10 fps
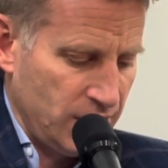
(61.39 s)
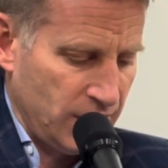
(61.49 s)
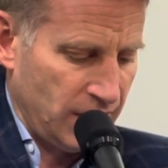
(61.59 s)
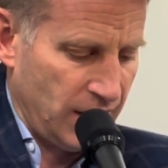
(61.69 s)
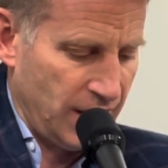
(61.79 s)

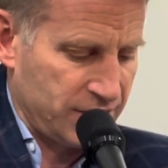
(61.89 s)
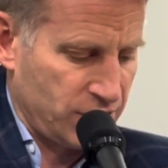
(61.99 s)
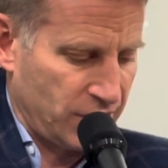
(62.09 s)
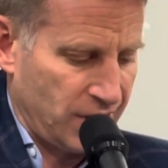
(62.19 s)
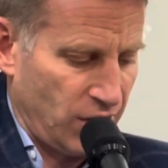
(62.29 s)
and
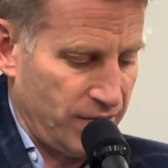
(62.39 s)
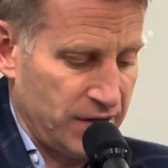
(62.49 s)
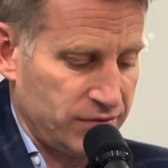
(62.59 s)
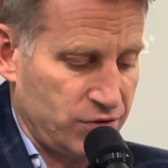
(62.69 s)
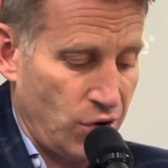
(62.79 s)
took care of it.
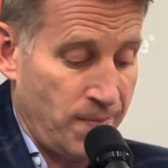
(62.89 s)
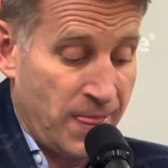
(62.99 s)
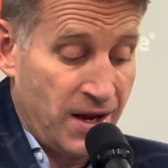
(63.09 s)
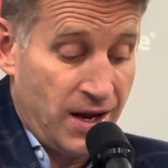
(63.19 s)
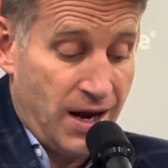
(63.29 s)
So
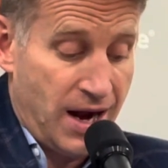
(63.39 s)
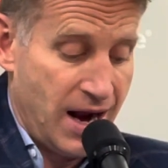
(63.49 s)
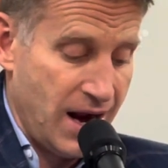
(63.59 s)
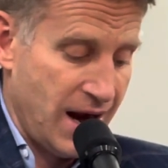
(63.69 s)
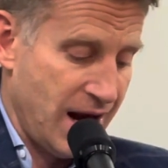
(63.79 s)

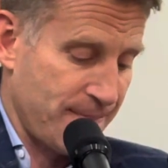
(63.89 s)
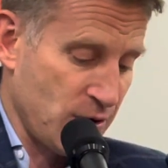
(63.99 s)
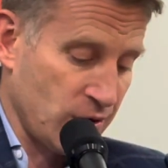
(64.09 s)
happy